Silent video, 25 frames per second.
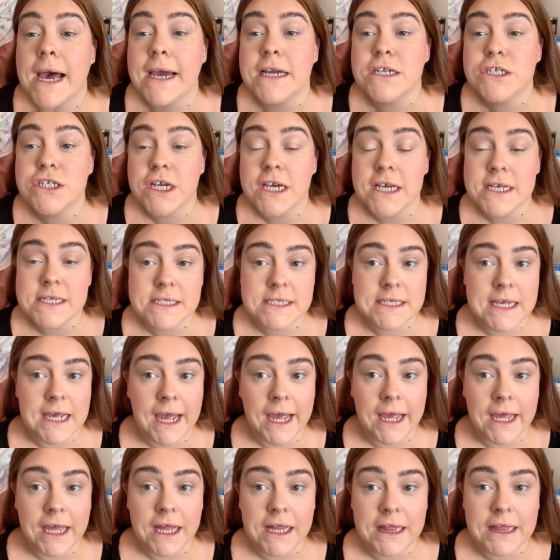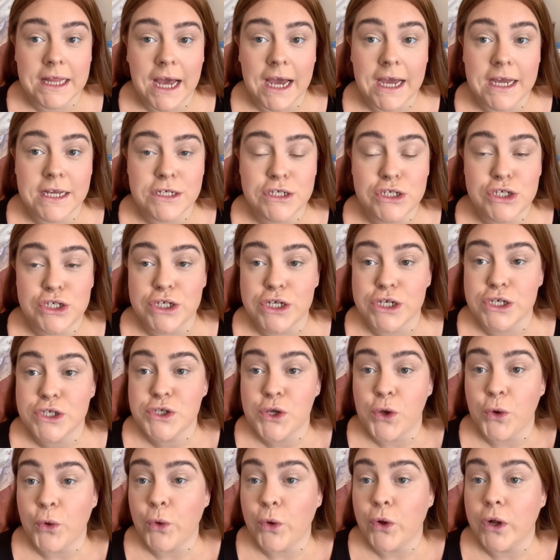you can see, that is just
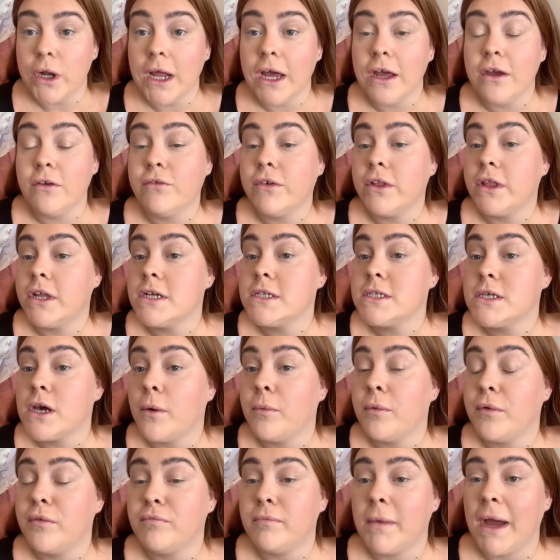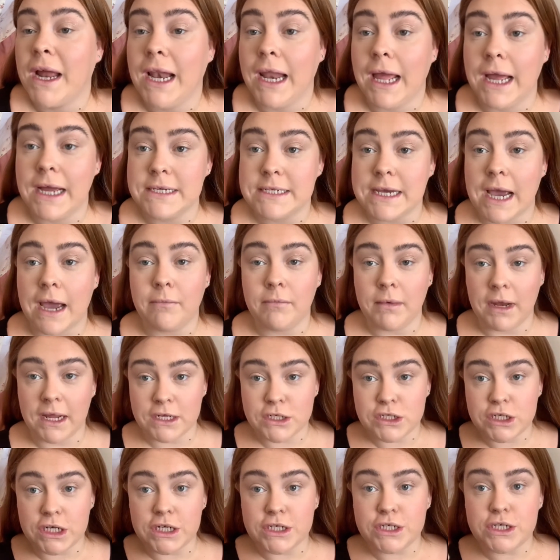all over the top of my lid. I'm
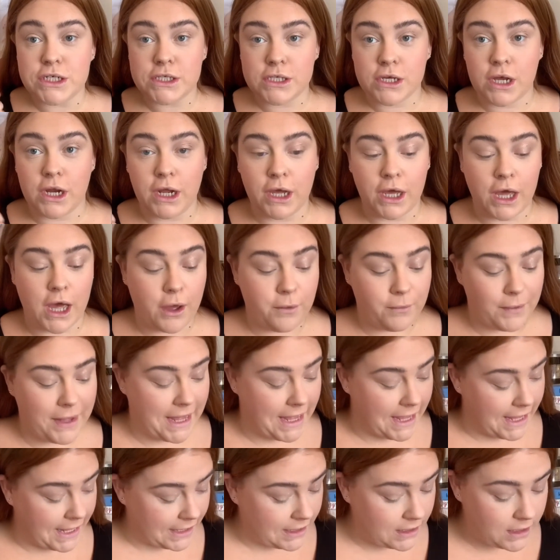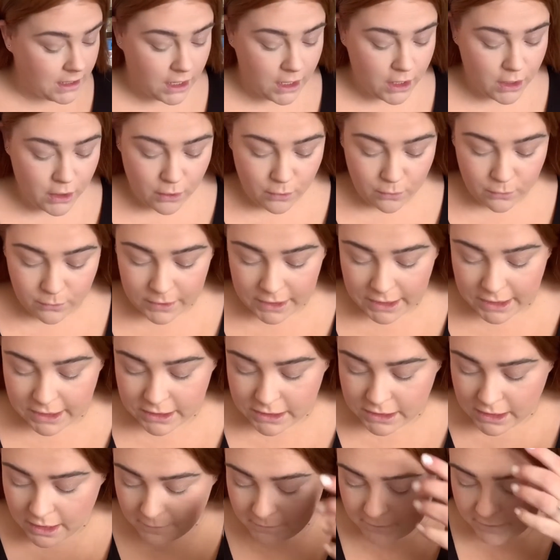literally just going to go in with
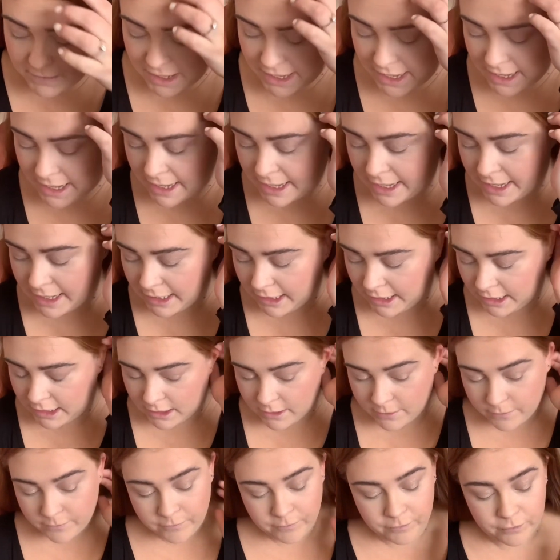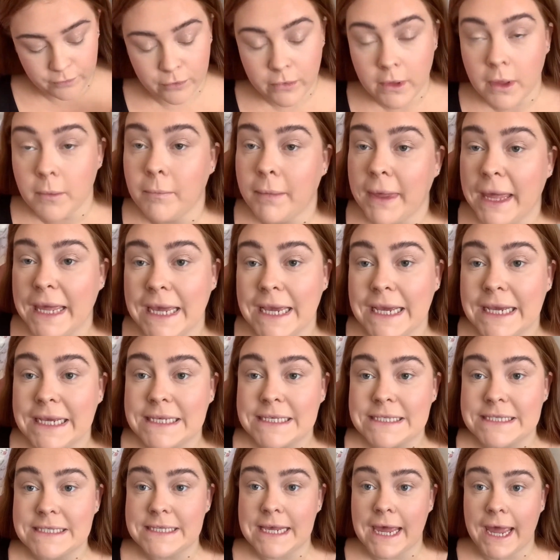my
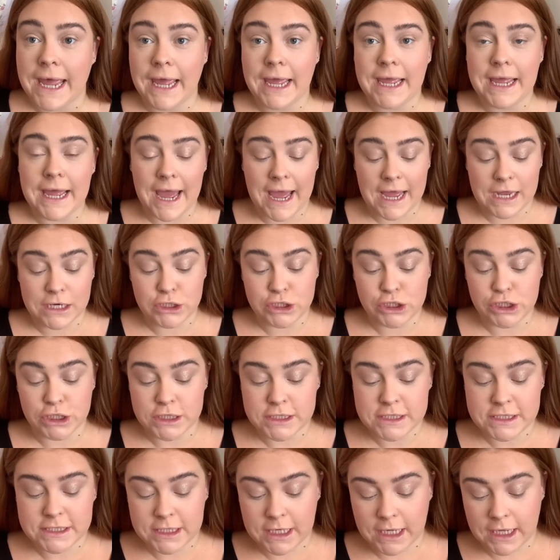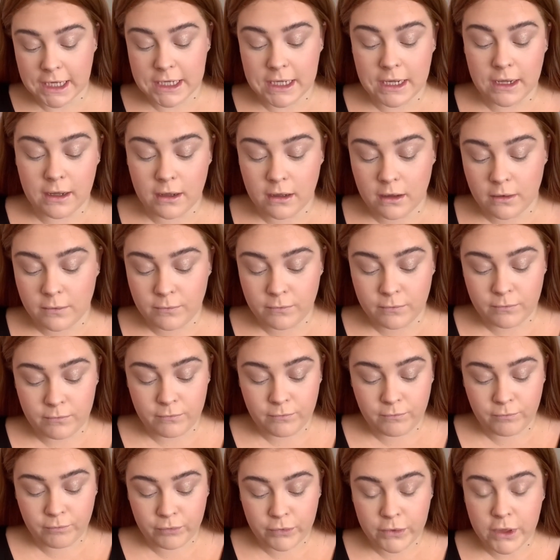Pixie and just
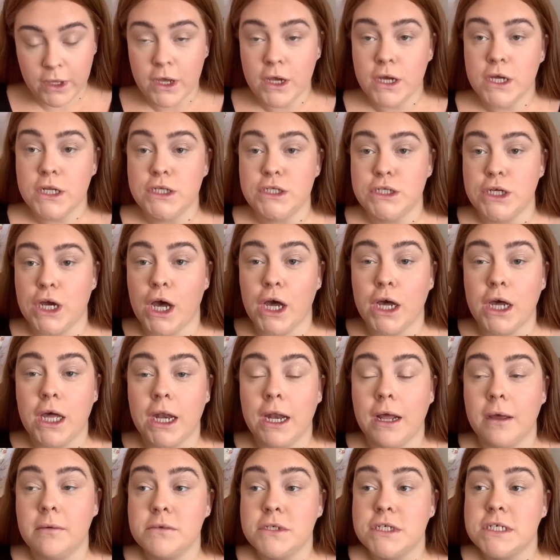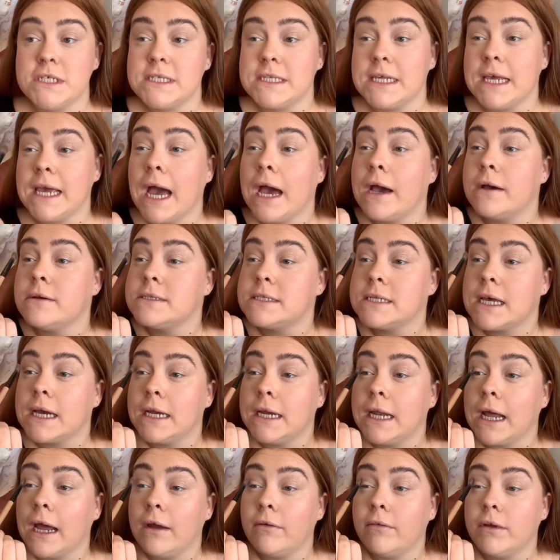darken up just the outside
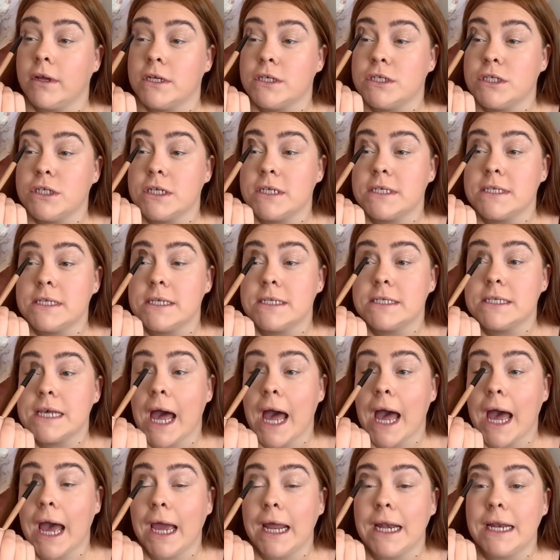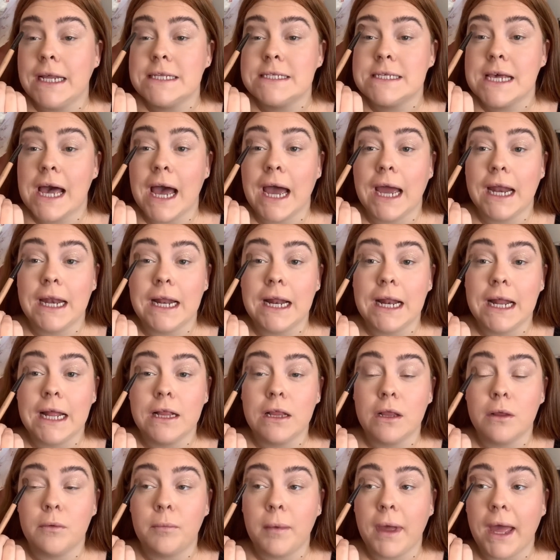areas just a tiny, tiny
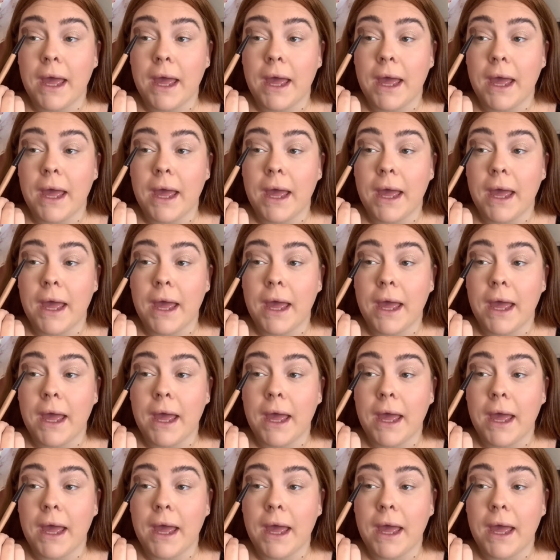little bit,